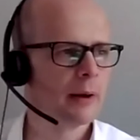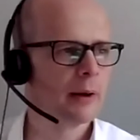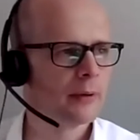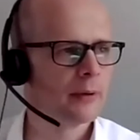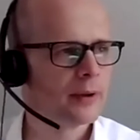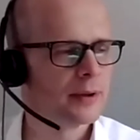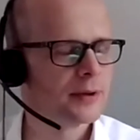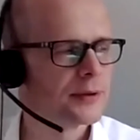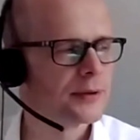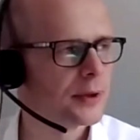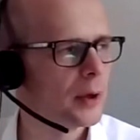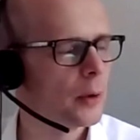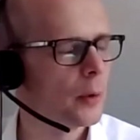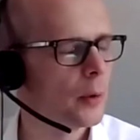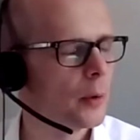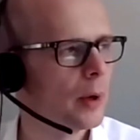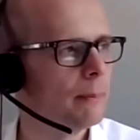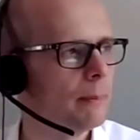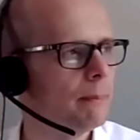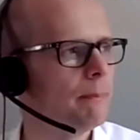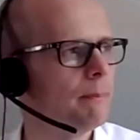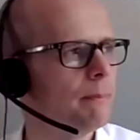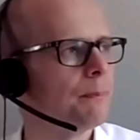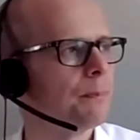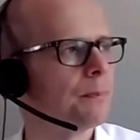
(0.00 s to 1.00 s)
this. So
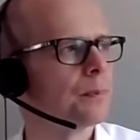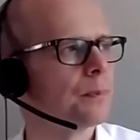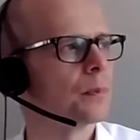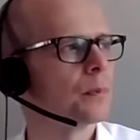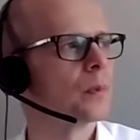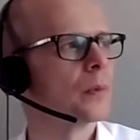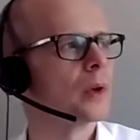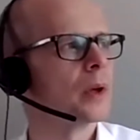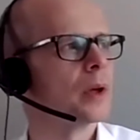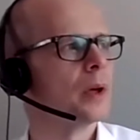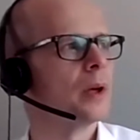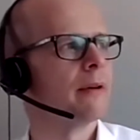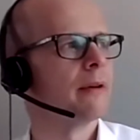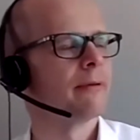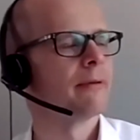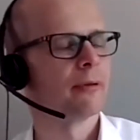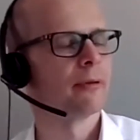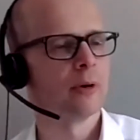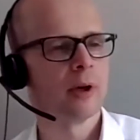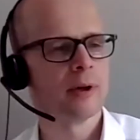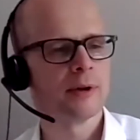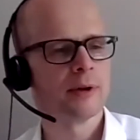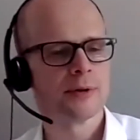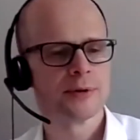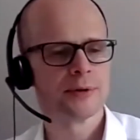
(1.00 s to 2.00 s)
for
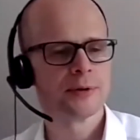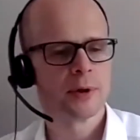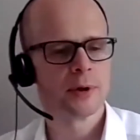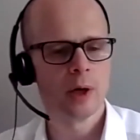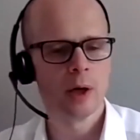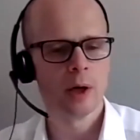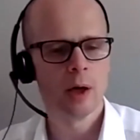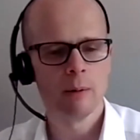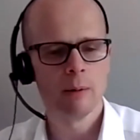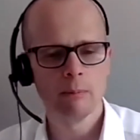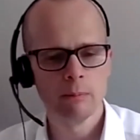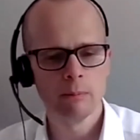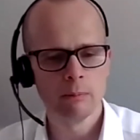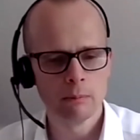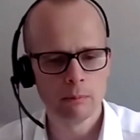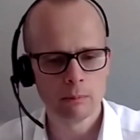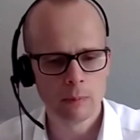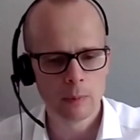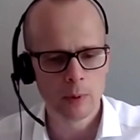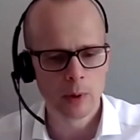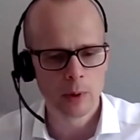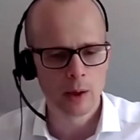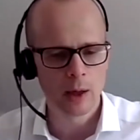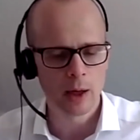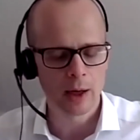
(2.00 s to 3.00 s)
us,
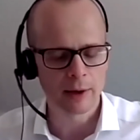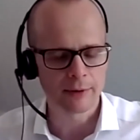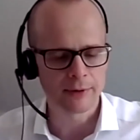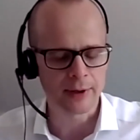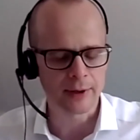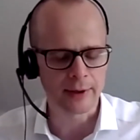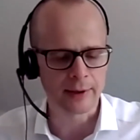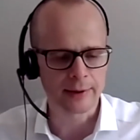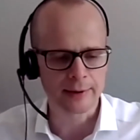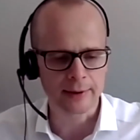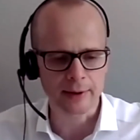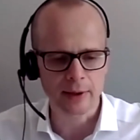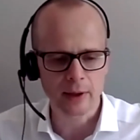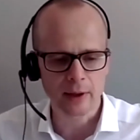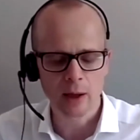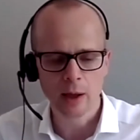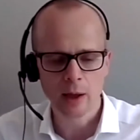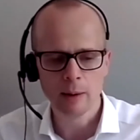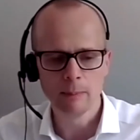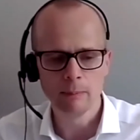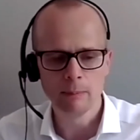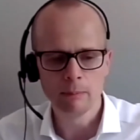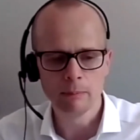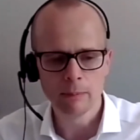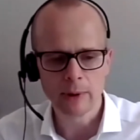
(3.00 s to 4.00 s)
I think
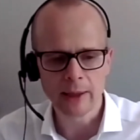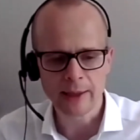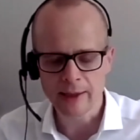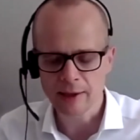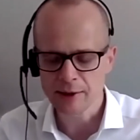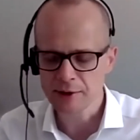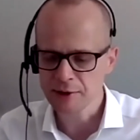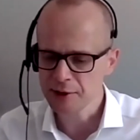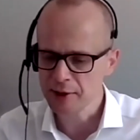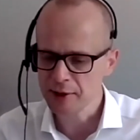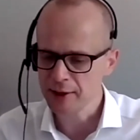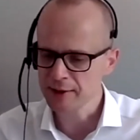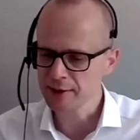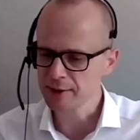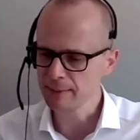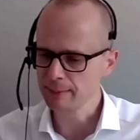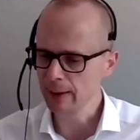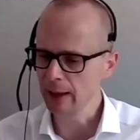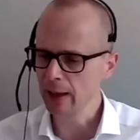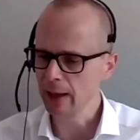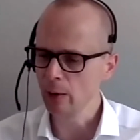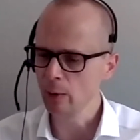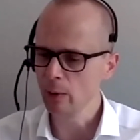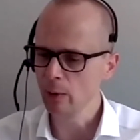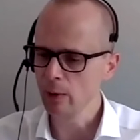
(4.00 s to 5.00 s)
ESG is
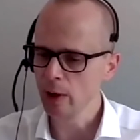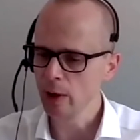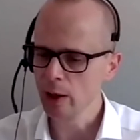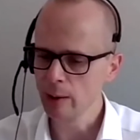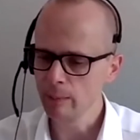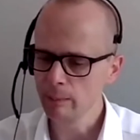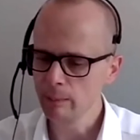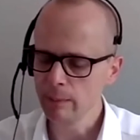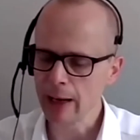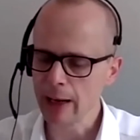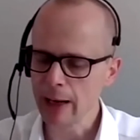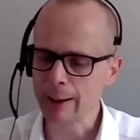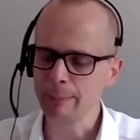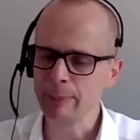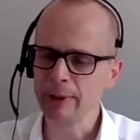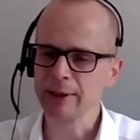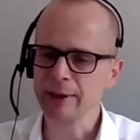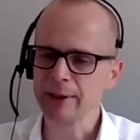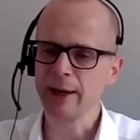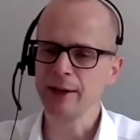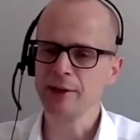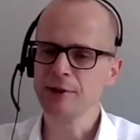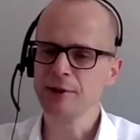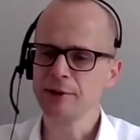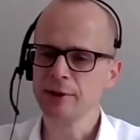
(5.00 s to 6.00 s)
about
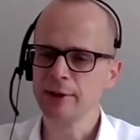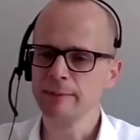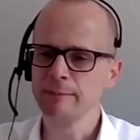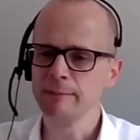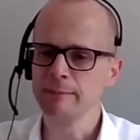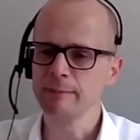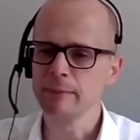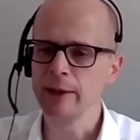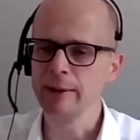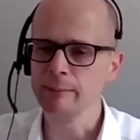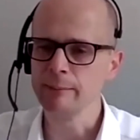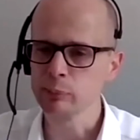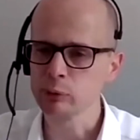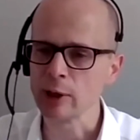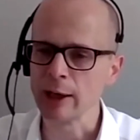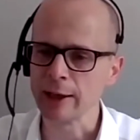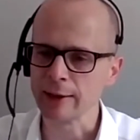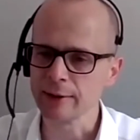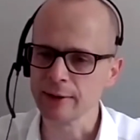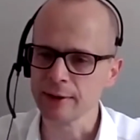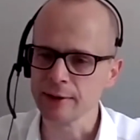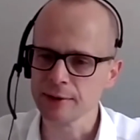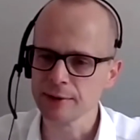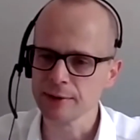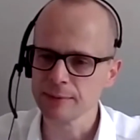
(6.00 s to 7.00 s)
application in
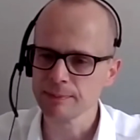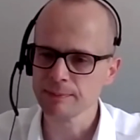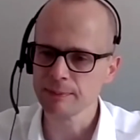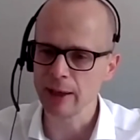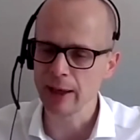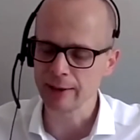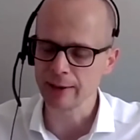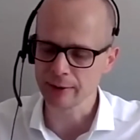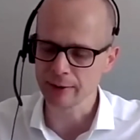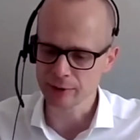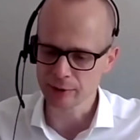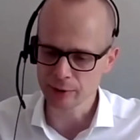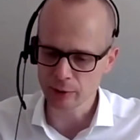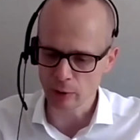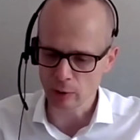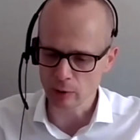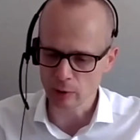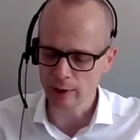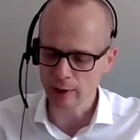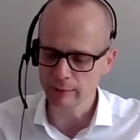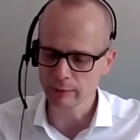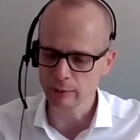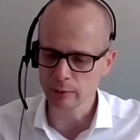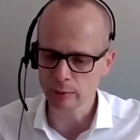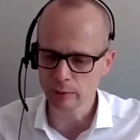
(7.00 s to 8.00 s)
practice at a stock
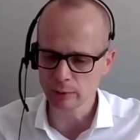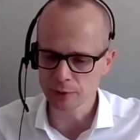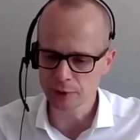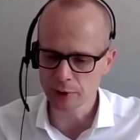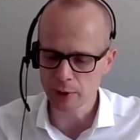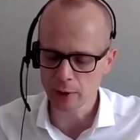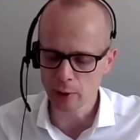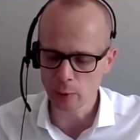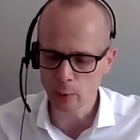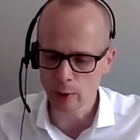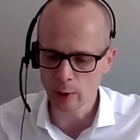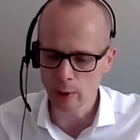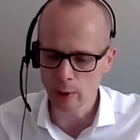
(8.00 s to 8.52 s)
level. So